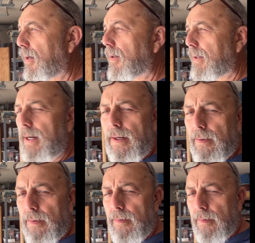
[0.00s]
Yeah,
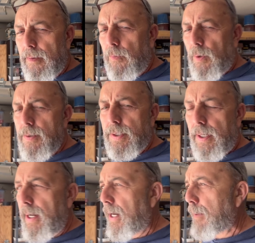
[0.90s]
the worst could
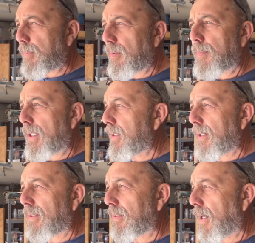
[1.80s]
have happened, but it
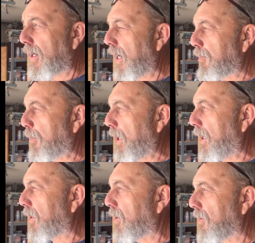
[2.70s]
didn't. God had my back.